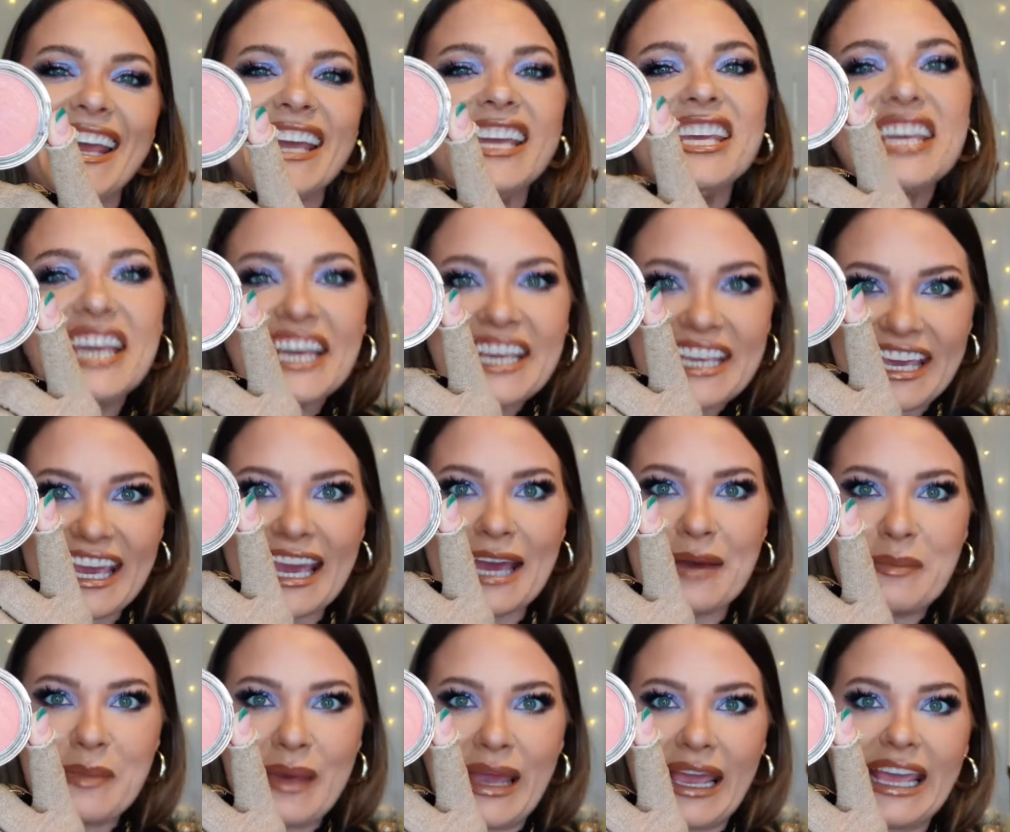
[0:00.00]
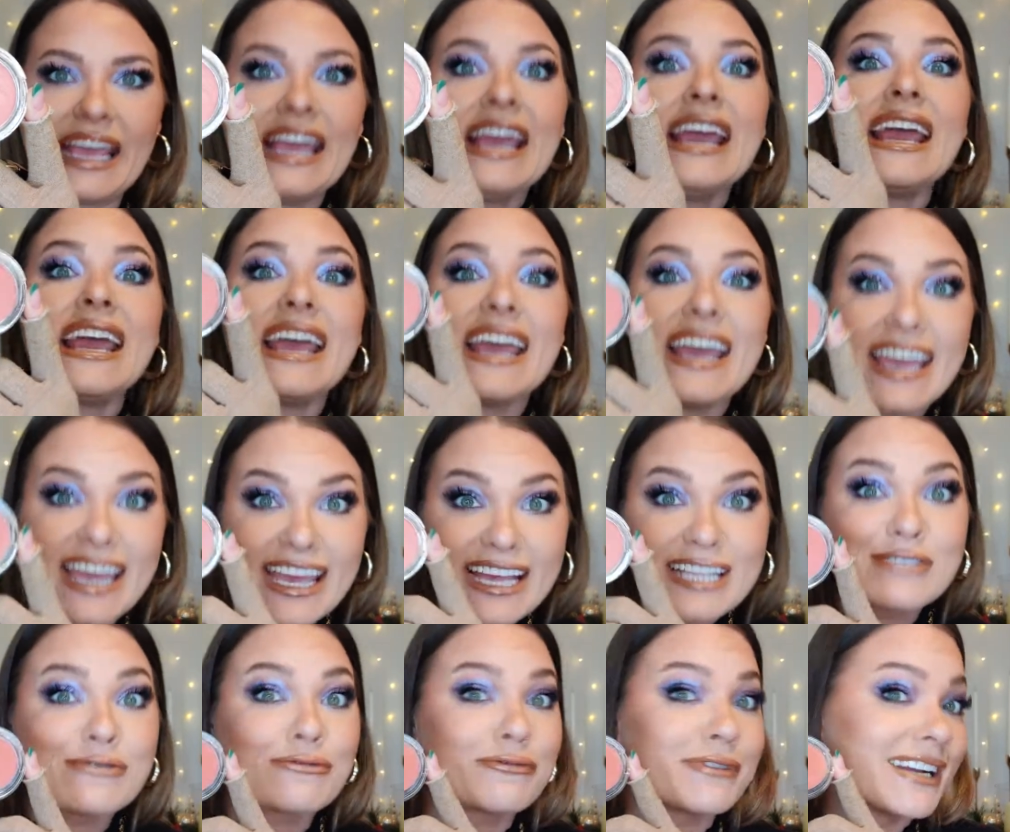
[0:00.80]
You get me.
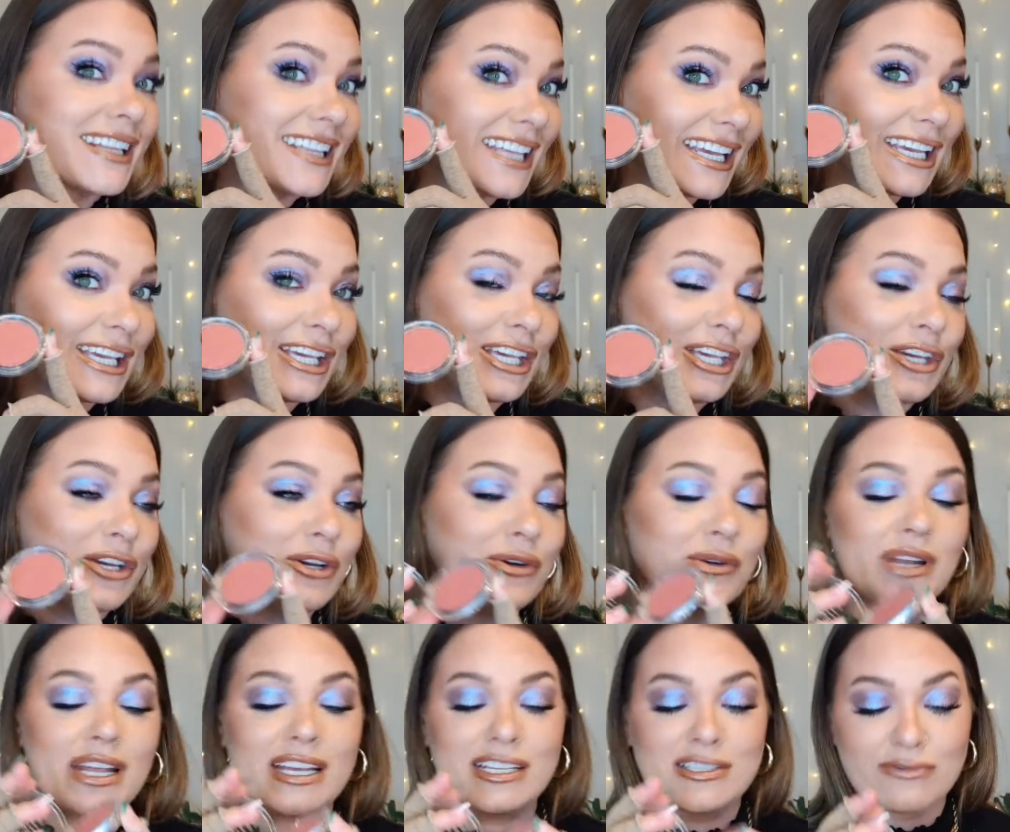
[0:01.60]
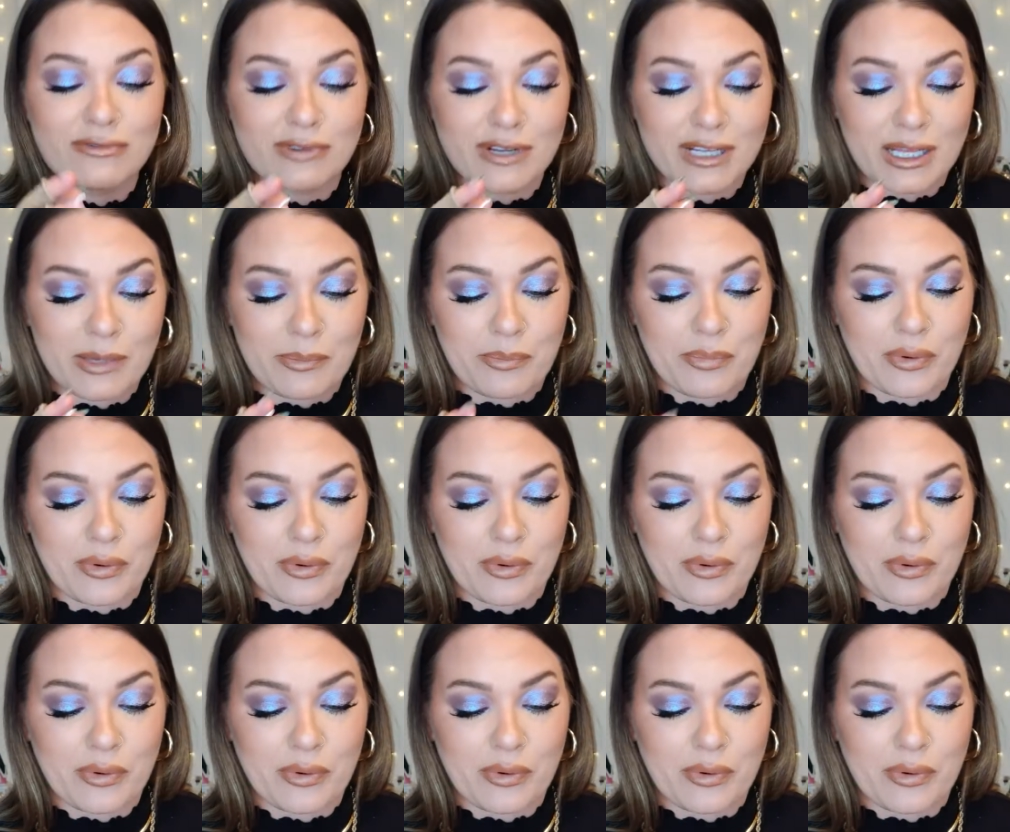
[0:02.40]
It's really cute. It's really